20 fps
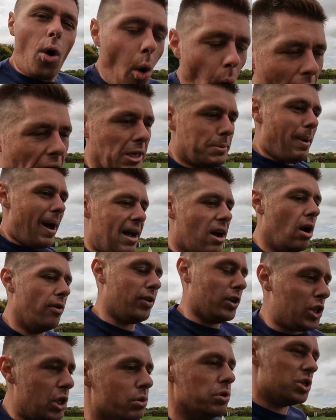always back
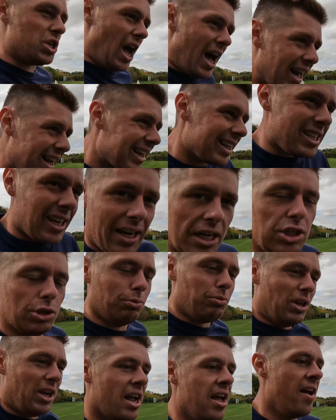off as soon as you get a little tiny
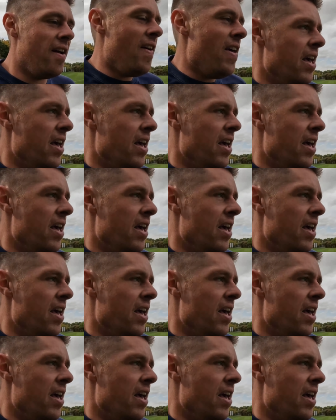something.